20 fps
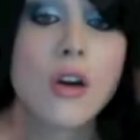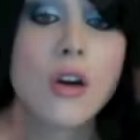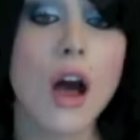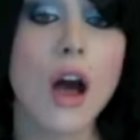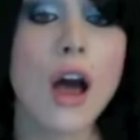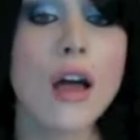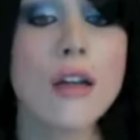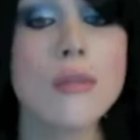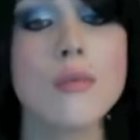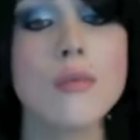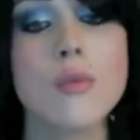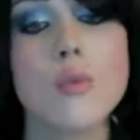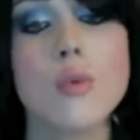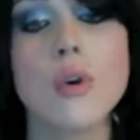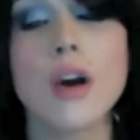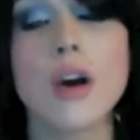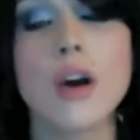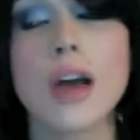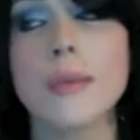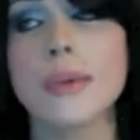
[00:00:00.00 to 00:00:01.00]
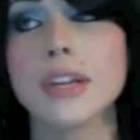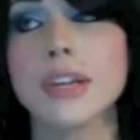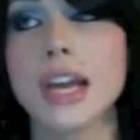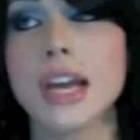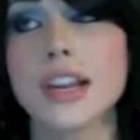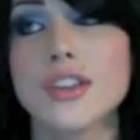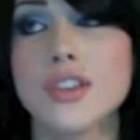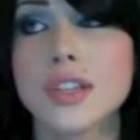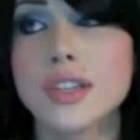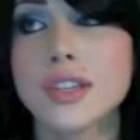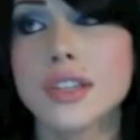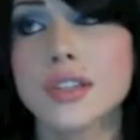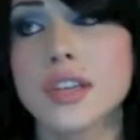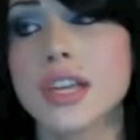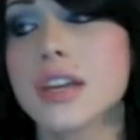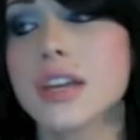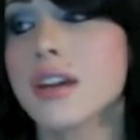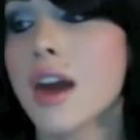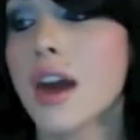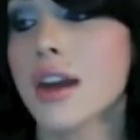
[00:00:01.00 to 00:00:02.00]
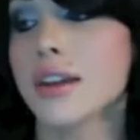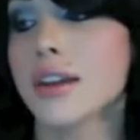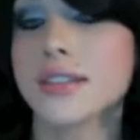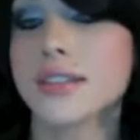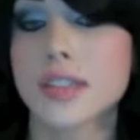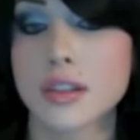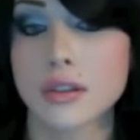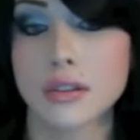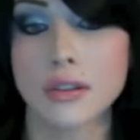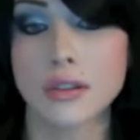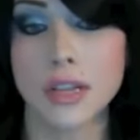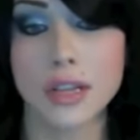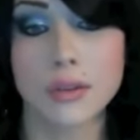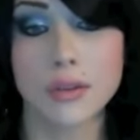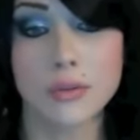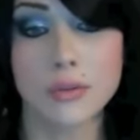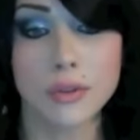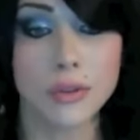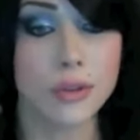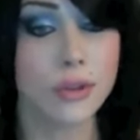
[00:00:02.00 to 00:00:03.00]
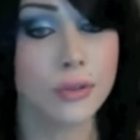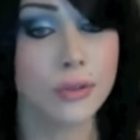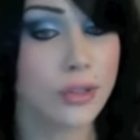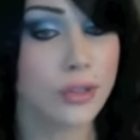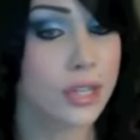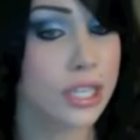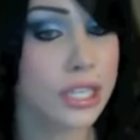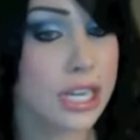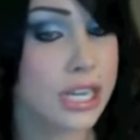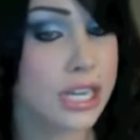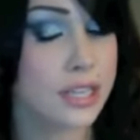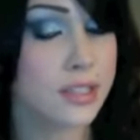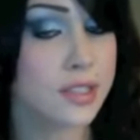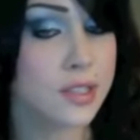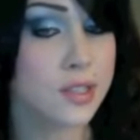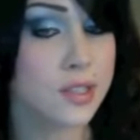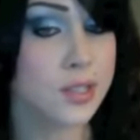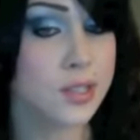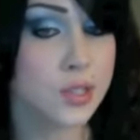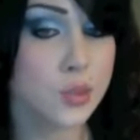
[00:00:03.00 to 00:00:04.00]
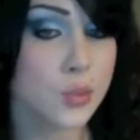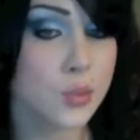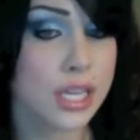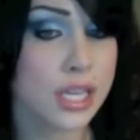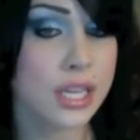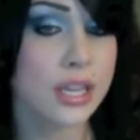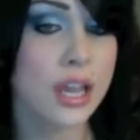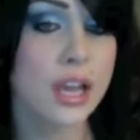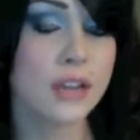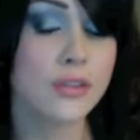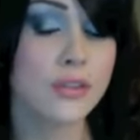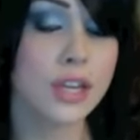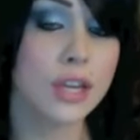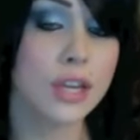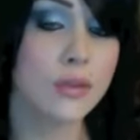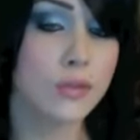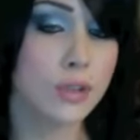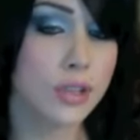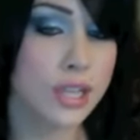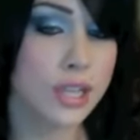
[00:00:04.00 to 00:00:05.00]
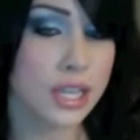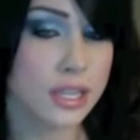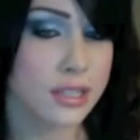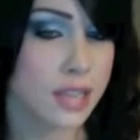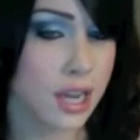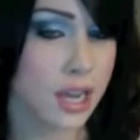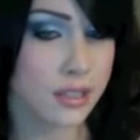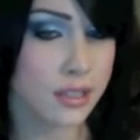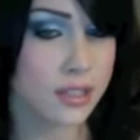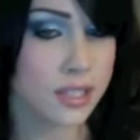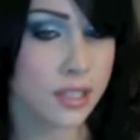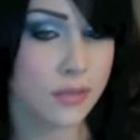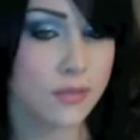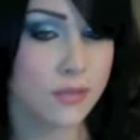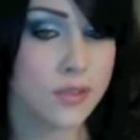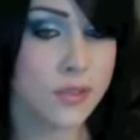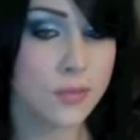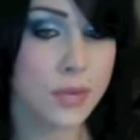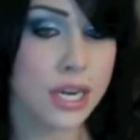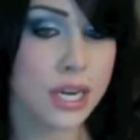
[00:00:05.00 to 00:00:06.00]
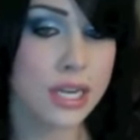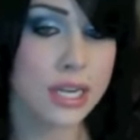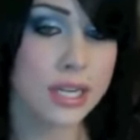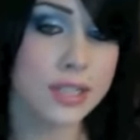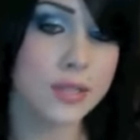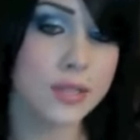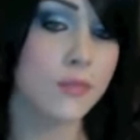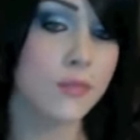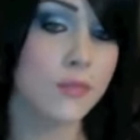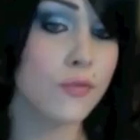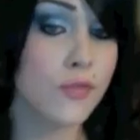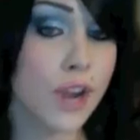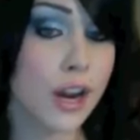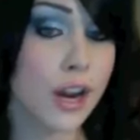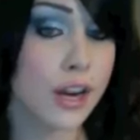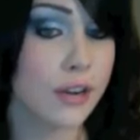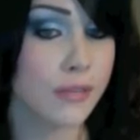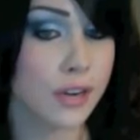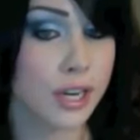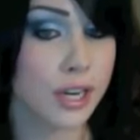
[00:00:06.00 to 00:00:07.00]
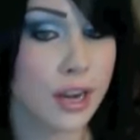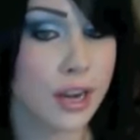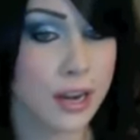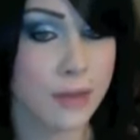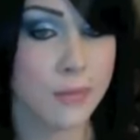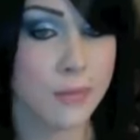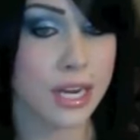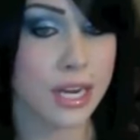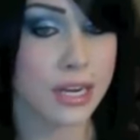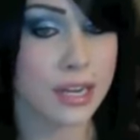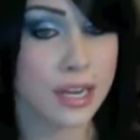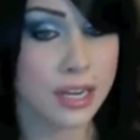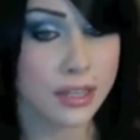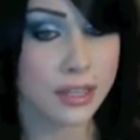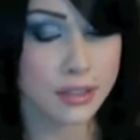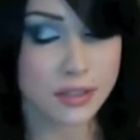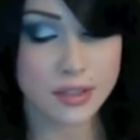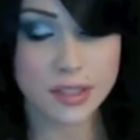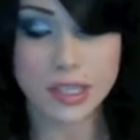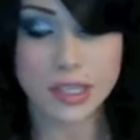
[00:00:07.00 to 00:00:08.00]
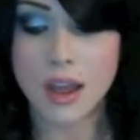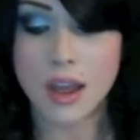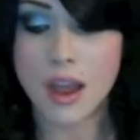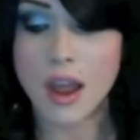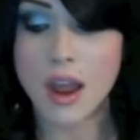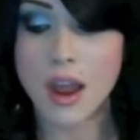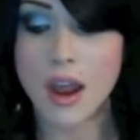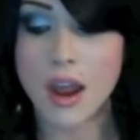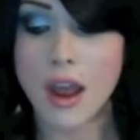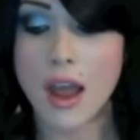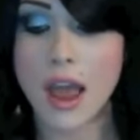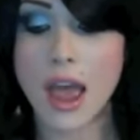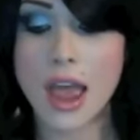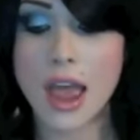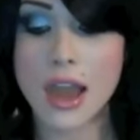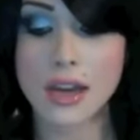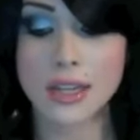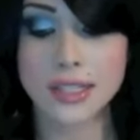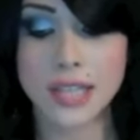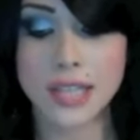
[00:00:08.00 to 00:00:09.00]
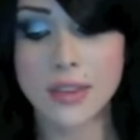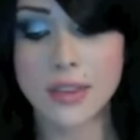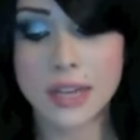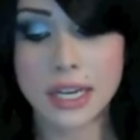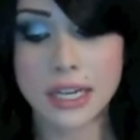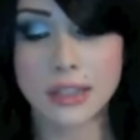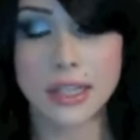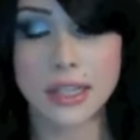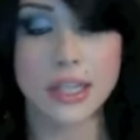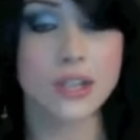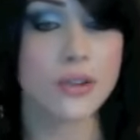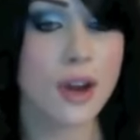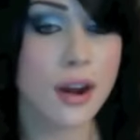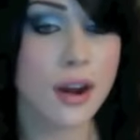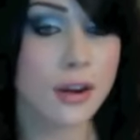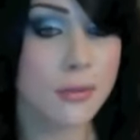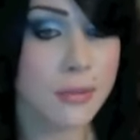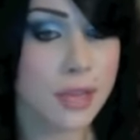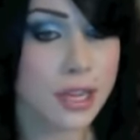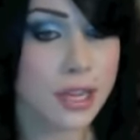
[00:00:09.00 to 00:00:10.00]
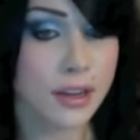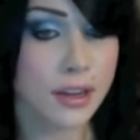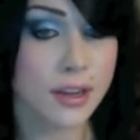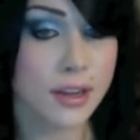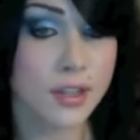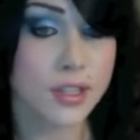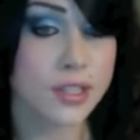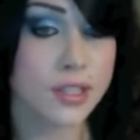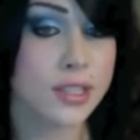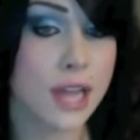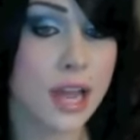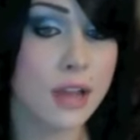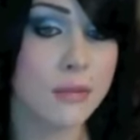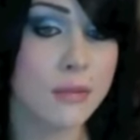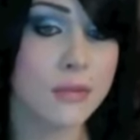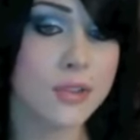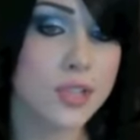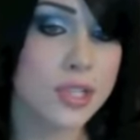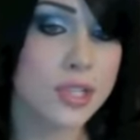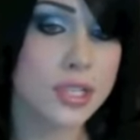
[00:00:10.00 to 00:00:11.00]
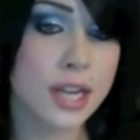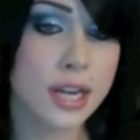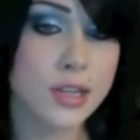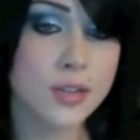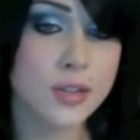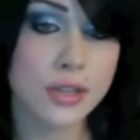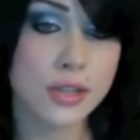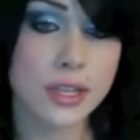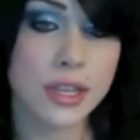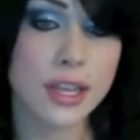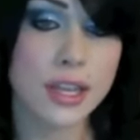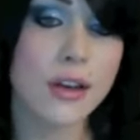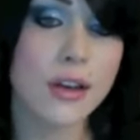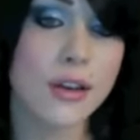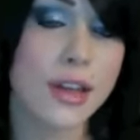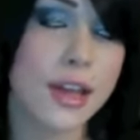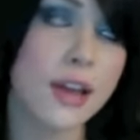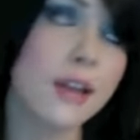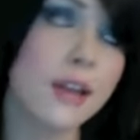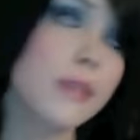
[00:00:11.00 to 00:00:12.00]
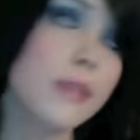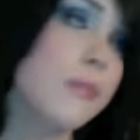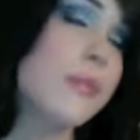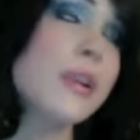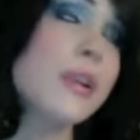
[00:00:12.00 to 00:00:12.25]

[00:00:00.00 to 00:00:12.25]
Well, I mean, I just like guys that are like really, really nice and sweet and like really attentive to my needs. I'm very, very high maintenance. And it's not that I like try to be, I just am. It's just naturally like how I am.